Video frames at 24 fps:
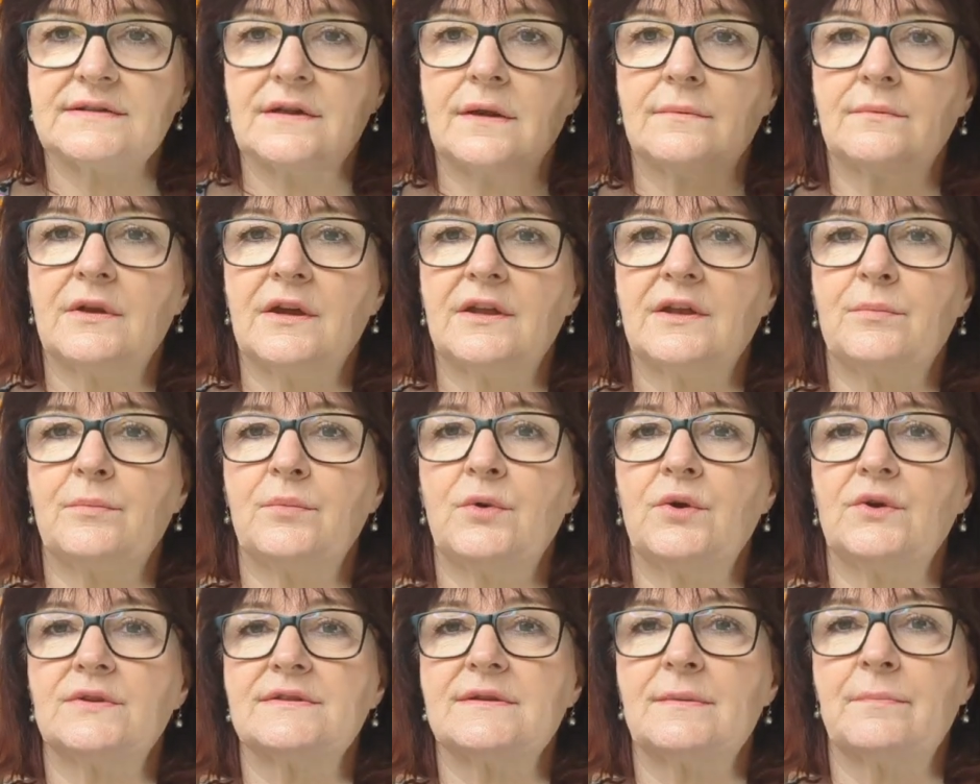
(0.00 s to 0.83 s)
I'm going to
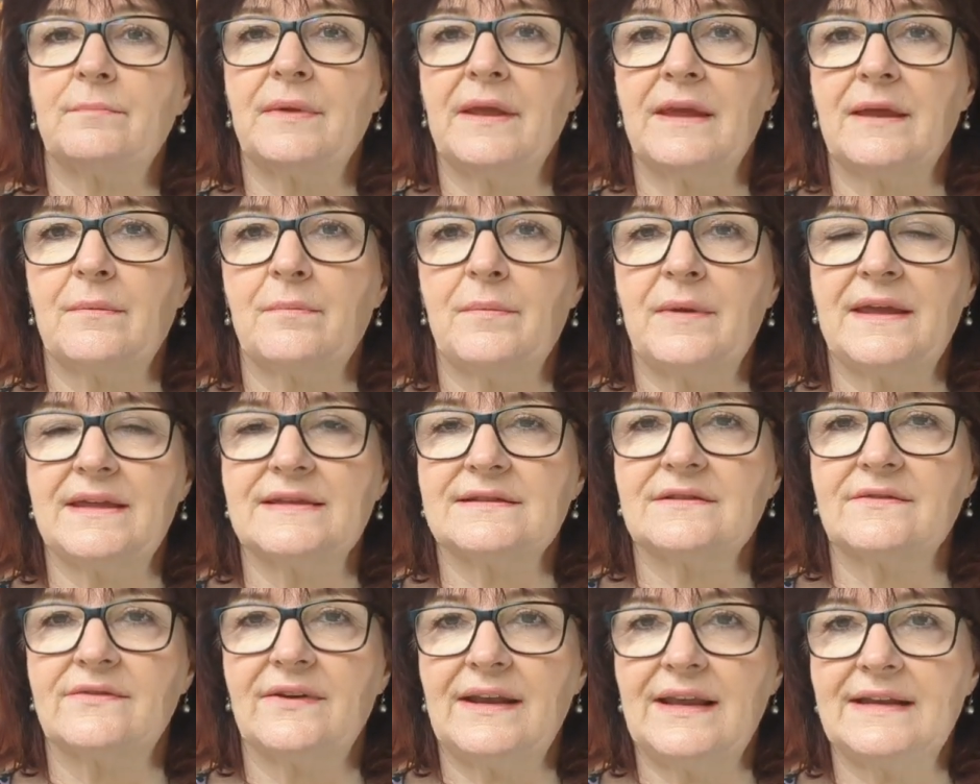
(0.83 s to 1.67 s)
put a bigger
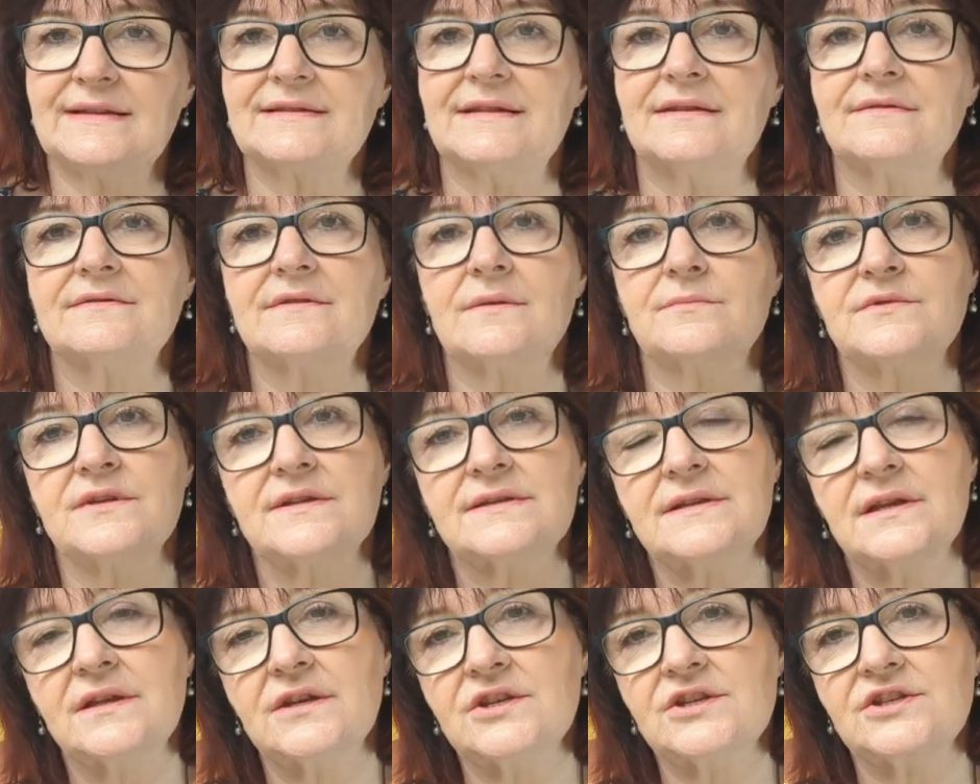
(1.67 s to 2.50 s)
piece of elastic. So I'm
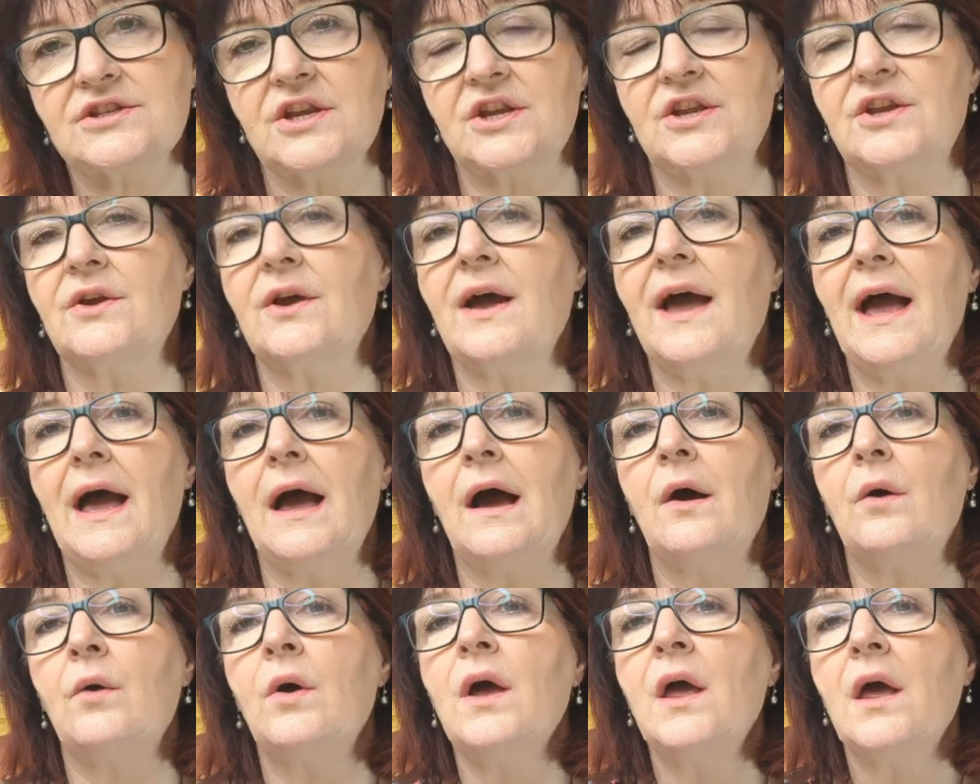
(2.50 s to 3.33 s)
just going to show you
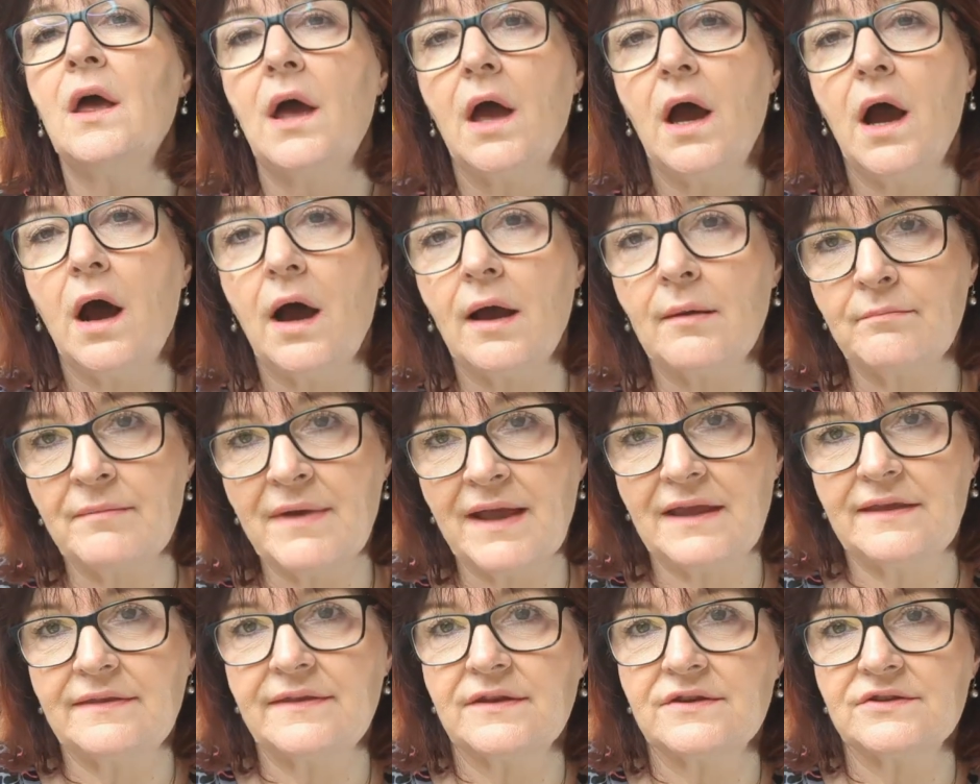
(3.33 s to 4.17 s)
how I
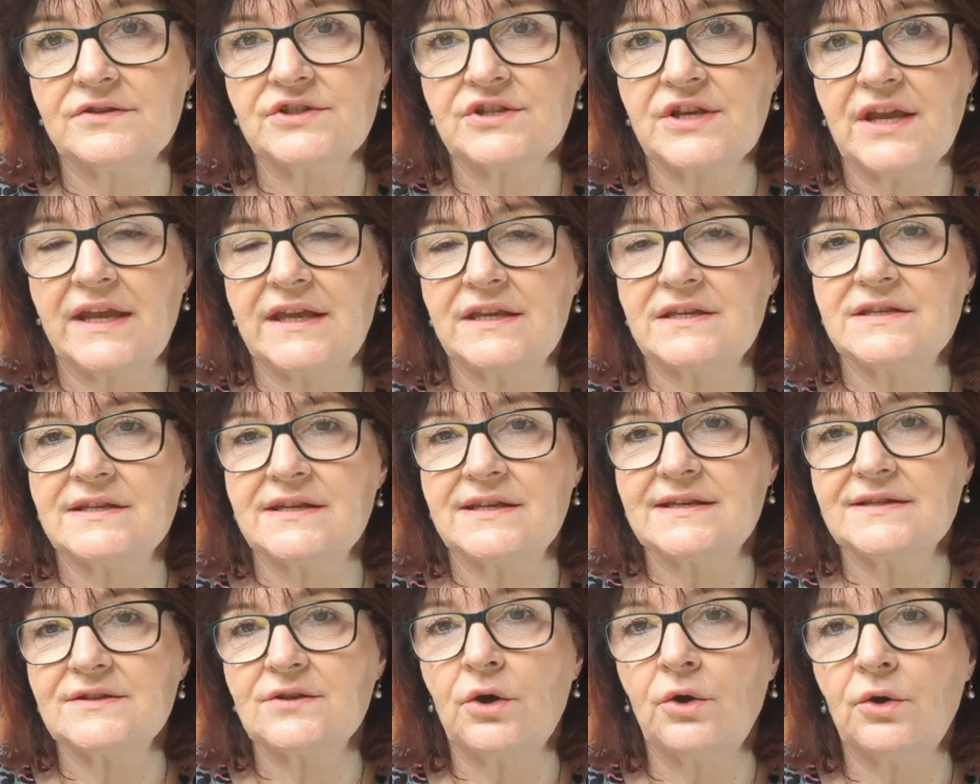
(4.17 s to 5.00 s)
make those
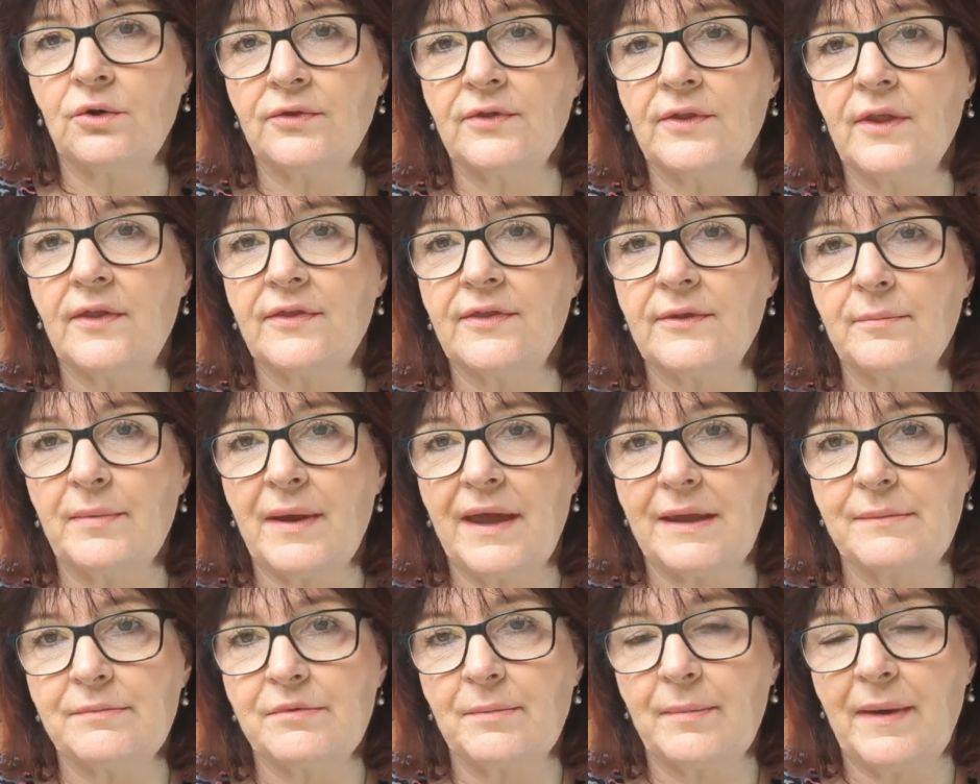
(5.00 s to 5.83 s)
changes on the
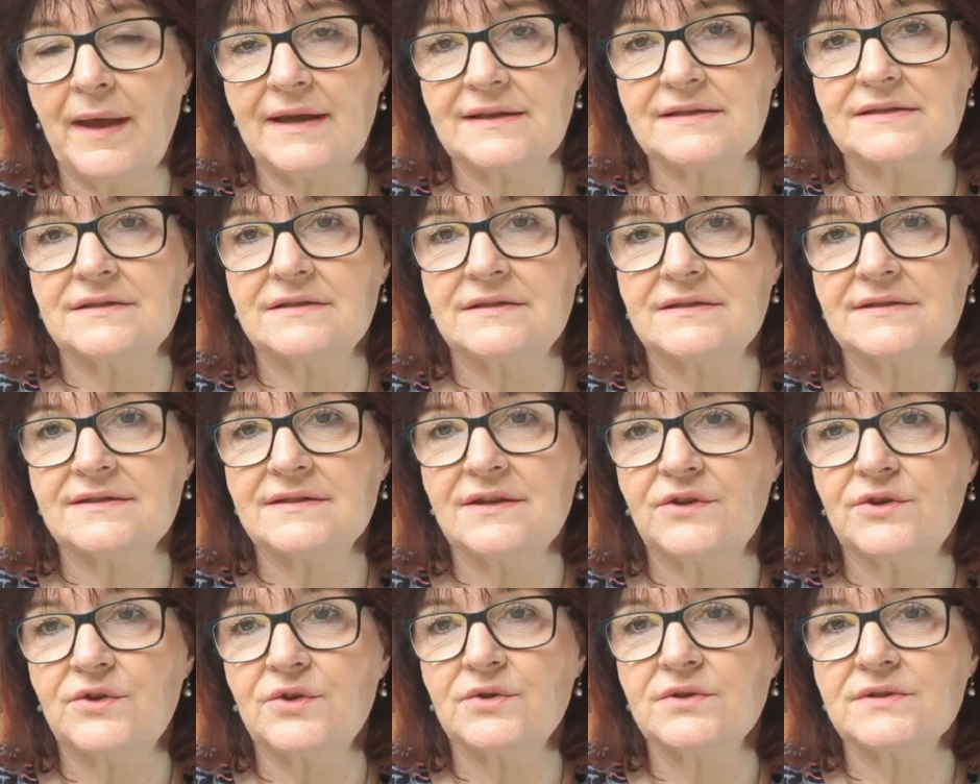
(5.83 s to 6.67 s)
paper pattern, so
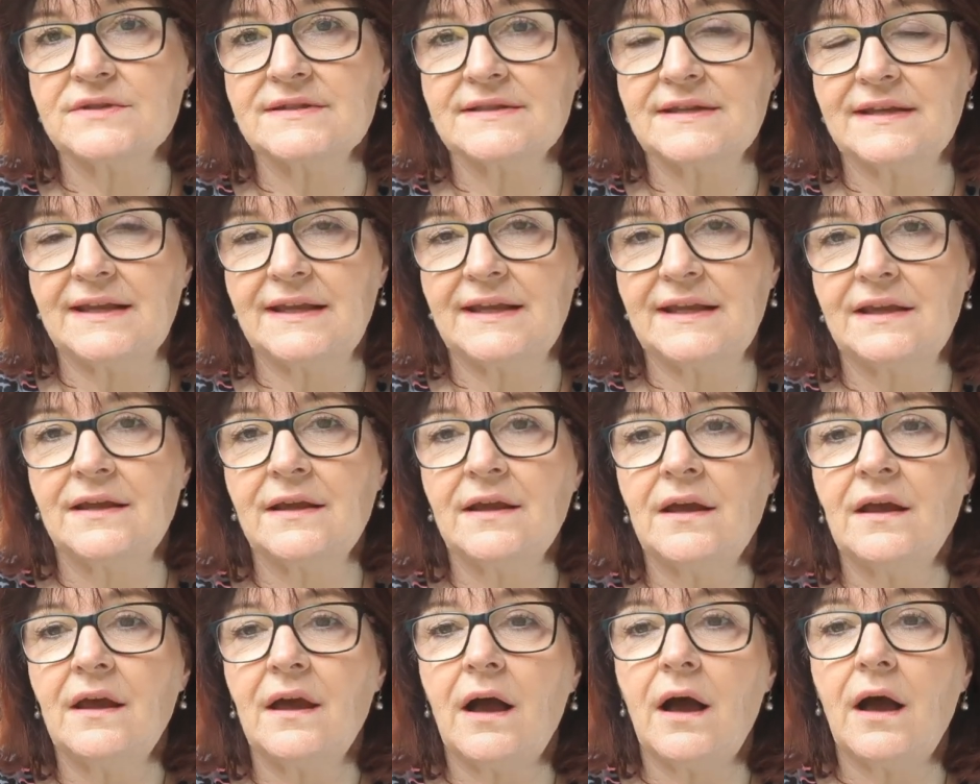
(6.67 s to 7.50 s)
you'll see
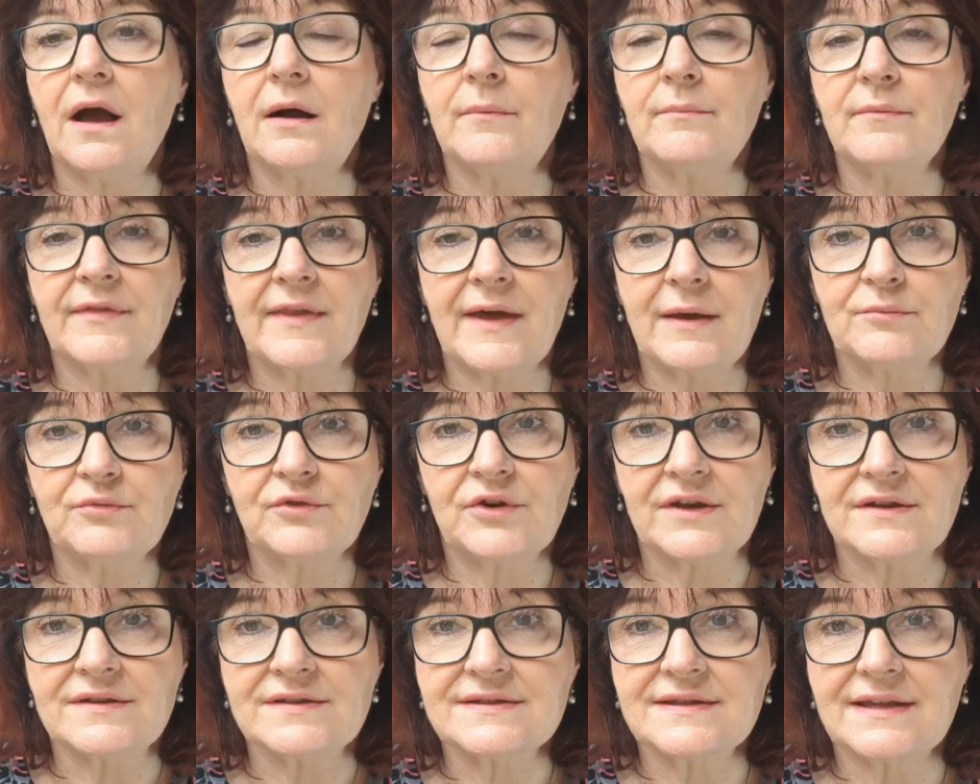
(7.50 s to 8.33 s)
that
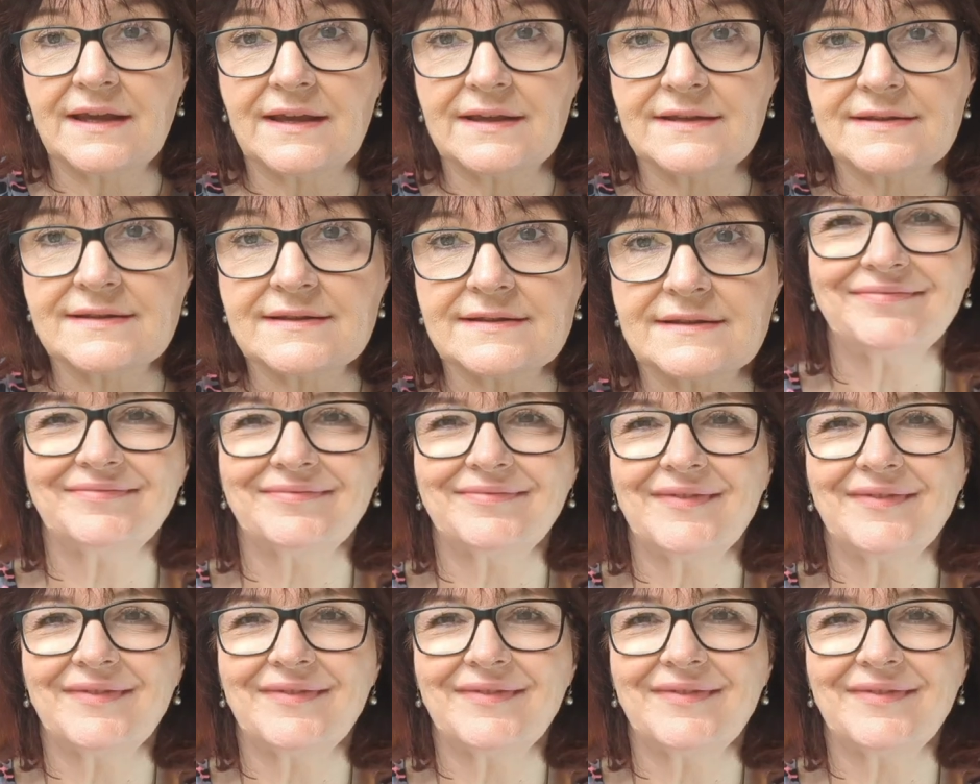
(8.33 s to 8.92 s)
process.